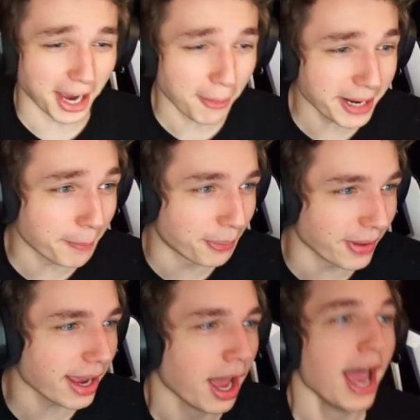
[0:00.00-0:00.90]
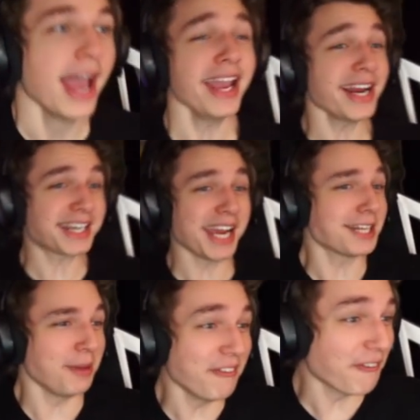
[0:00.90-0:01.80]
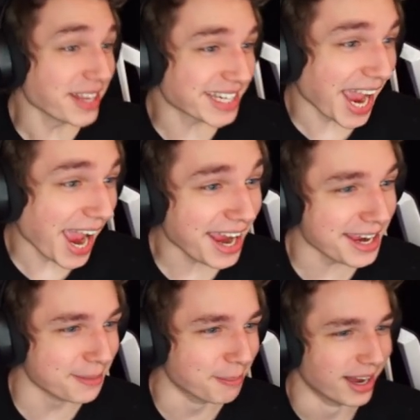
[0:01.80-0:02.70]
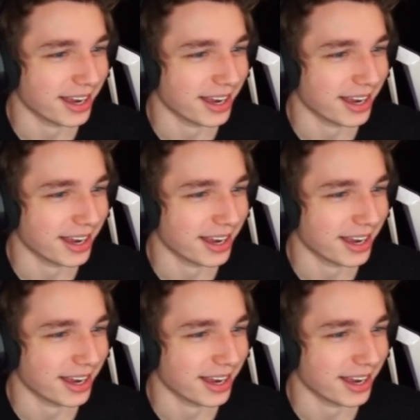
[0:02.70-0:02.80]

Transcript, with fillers: me to play? It kicked me from the game! All